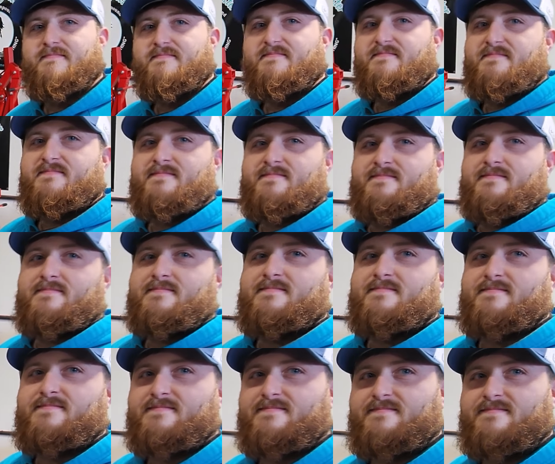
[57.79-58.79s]
We'll get into
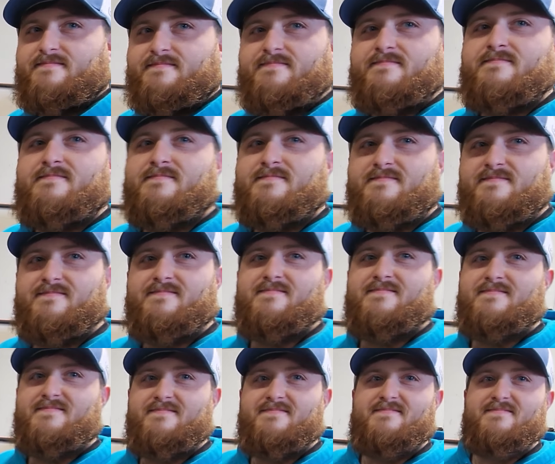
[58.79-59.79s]
that
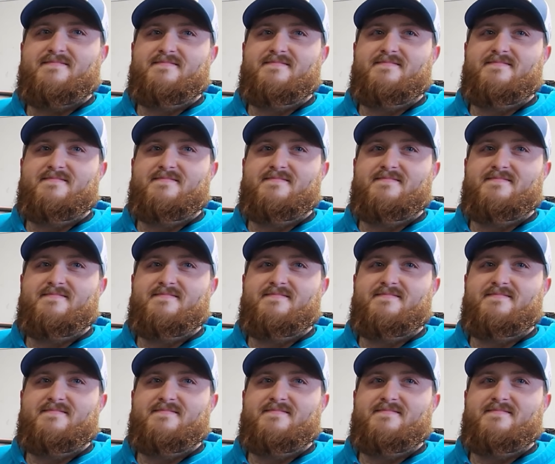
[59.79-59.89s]
later